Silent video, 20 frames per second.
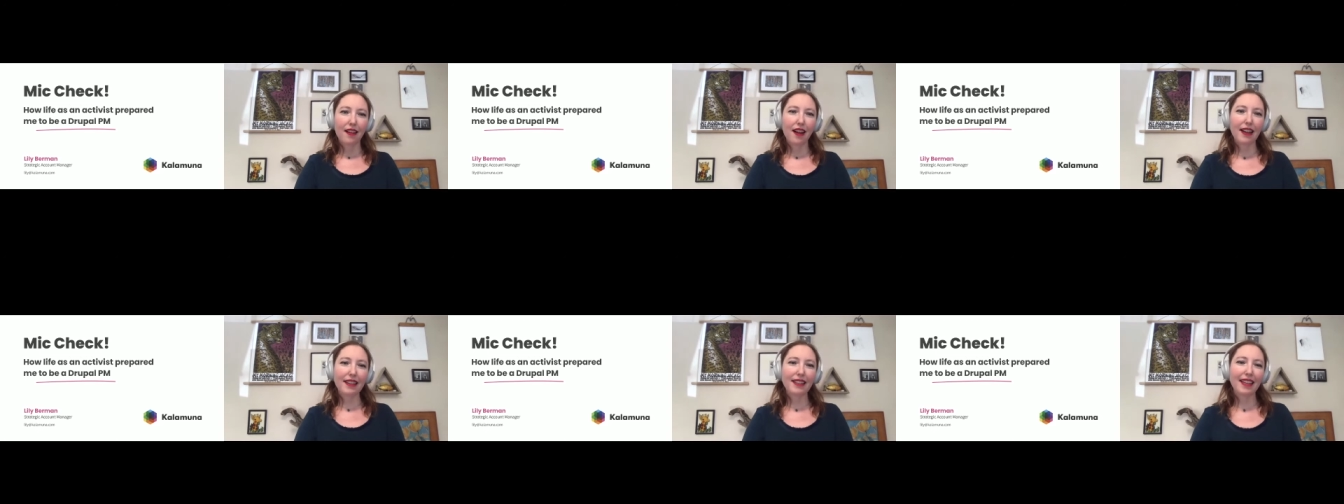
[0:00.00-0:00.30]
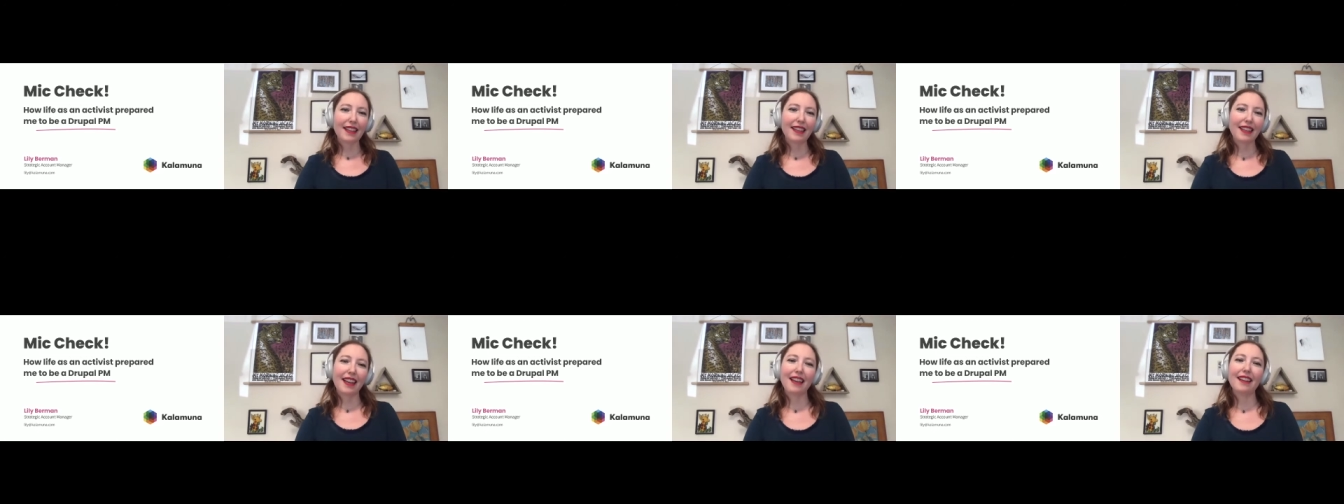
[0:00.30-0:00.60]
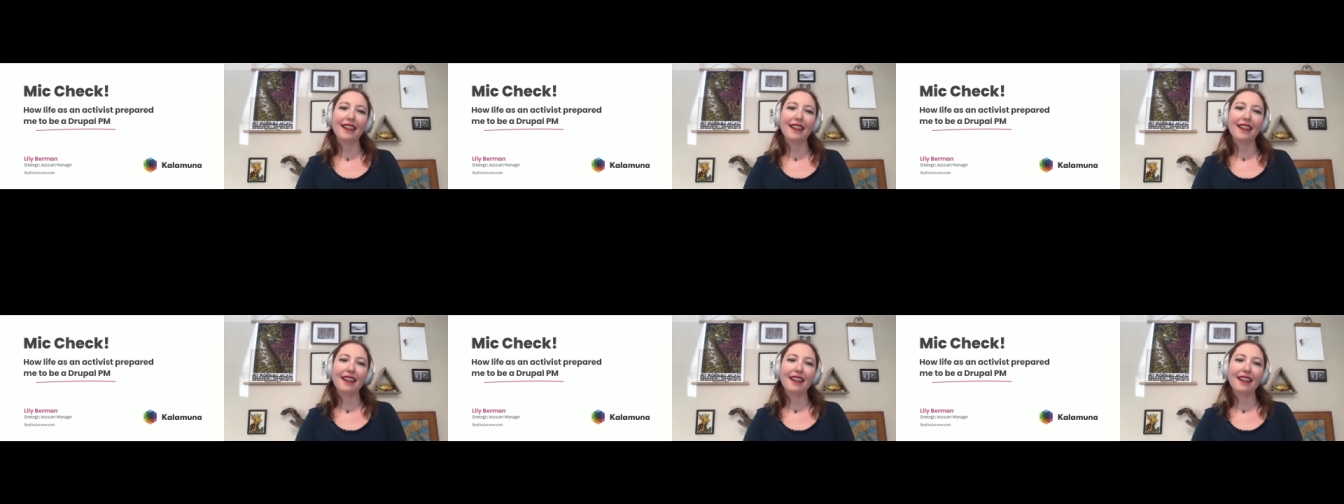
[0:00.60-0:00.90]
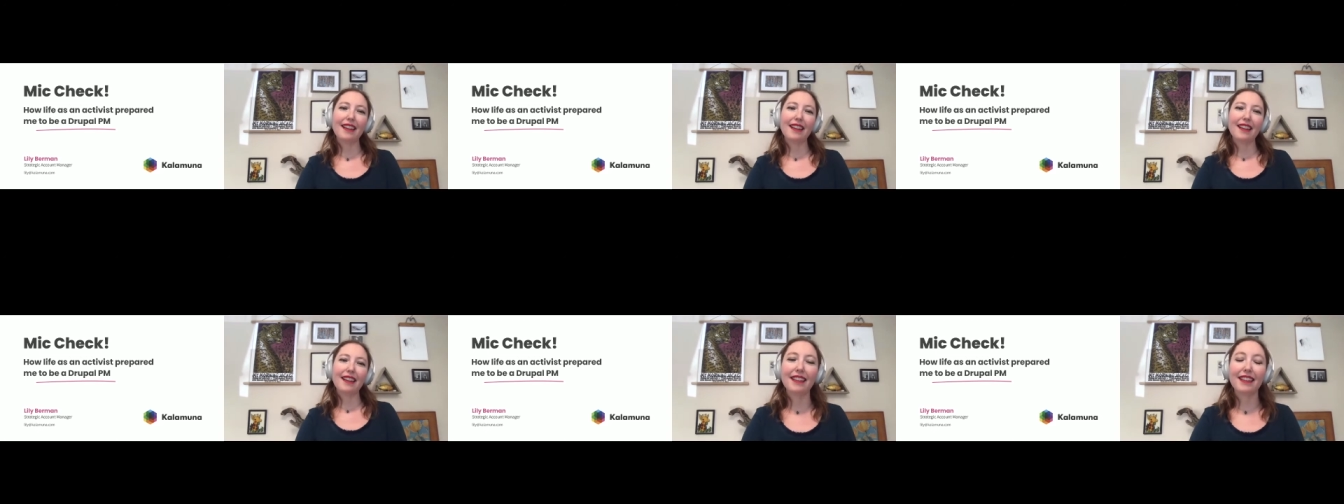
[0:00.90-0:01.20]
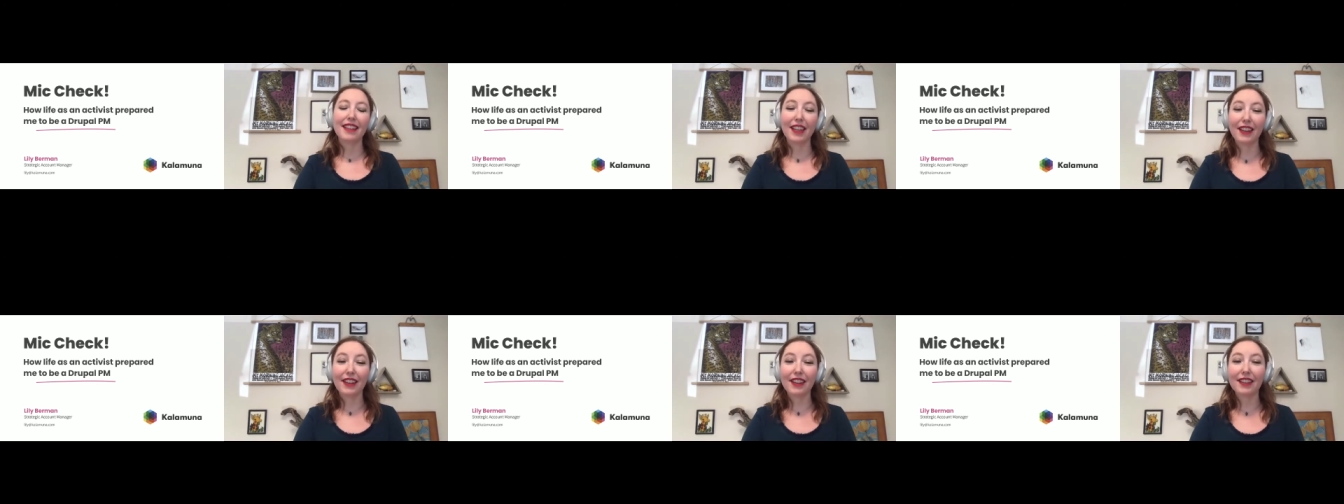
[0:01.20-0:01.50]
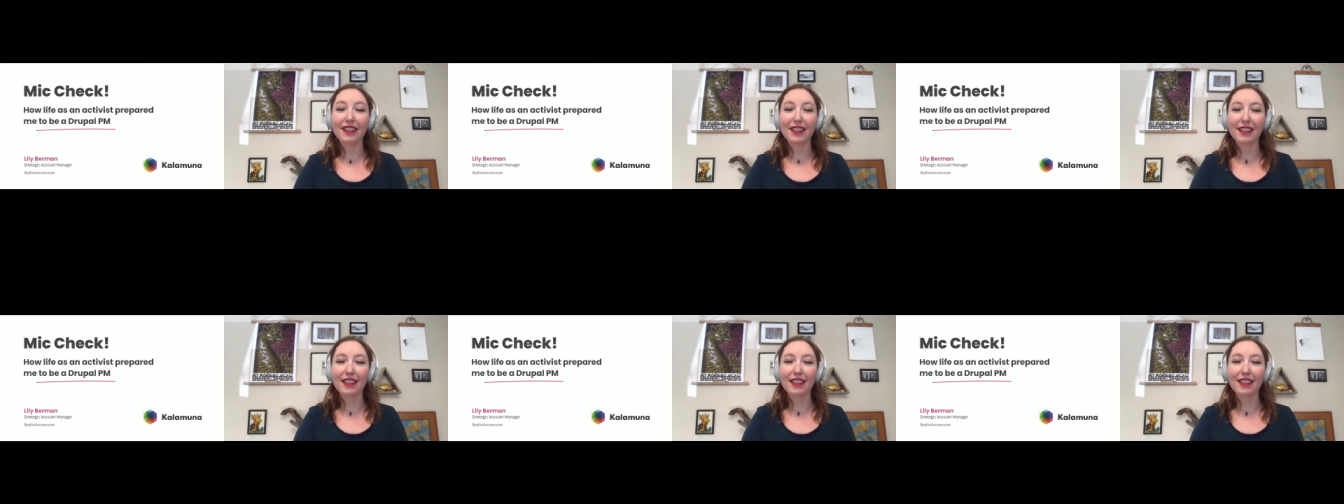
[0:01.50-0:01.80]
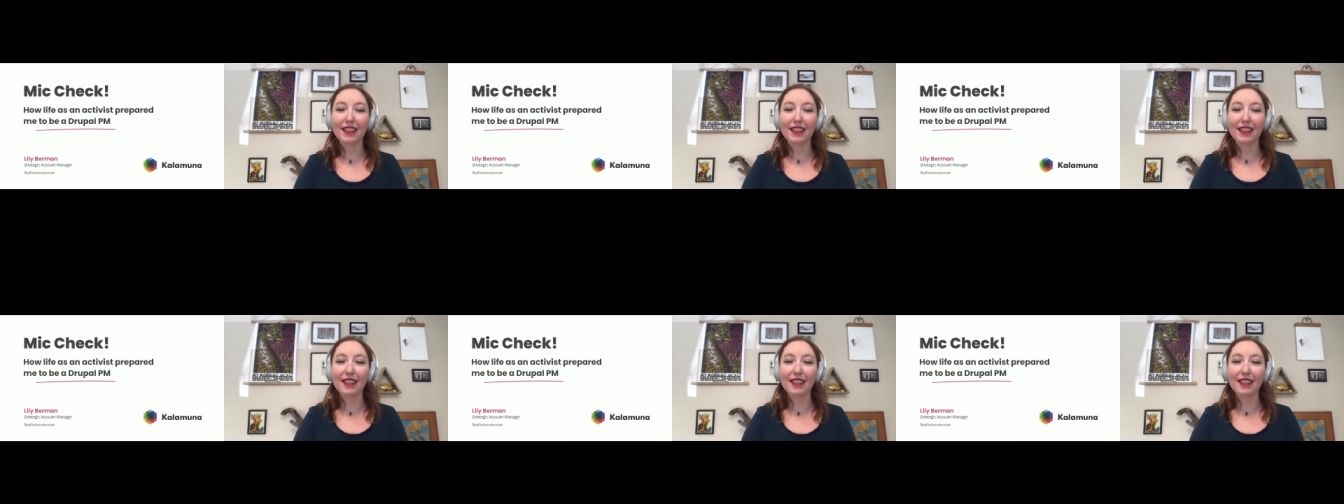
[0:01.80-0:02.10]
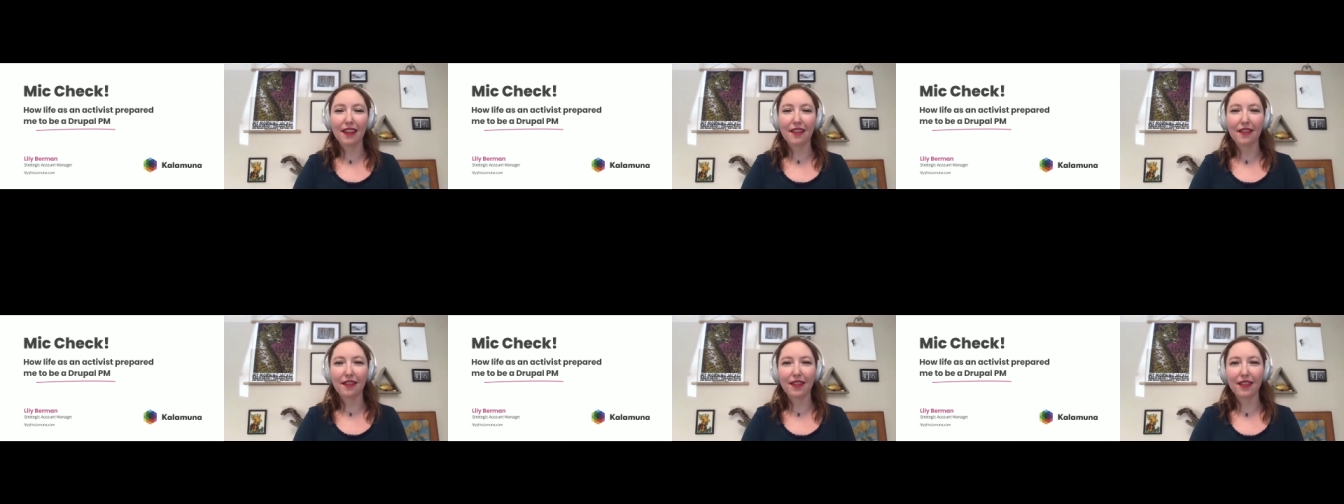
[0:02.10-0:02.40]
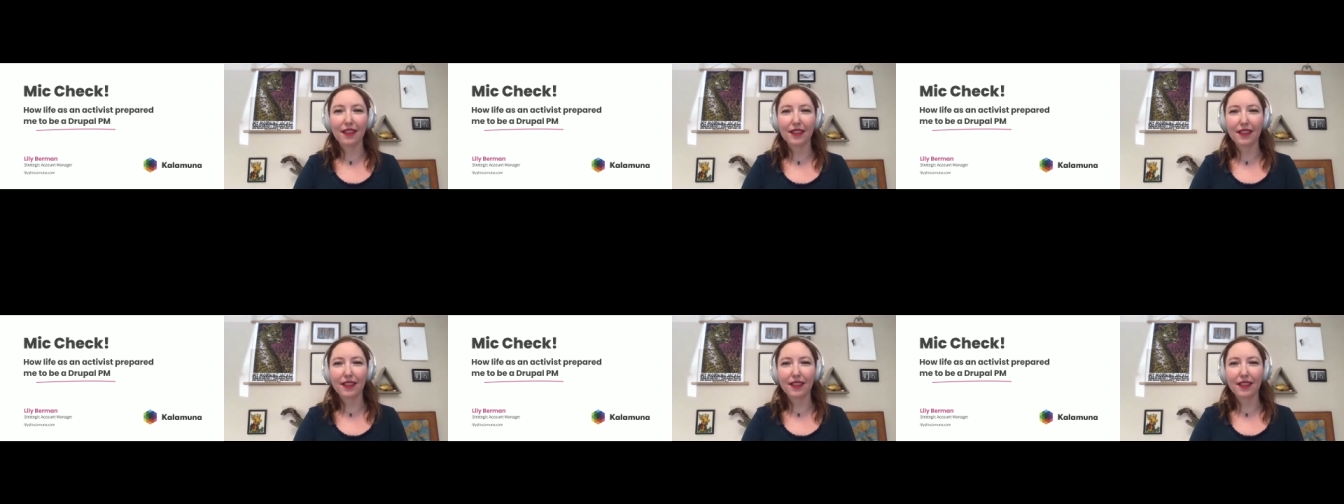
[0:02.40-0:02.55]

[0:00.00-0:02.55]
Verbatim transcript: I dedicated years of my life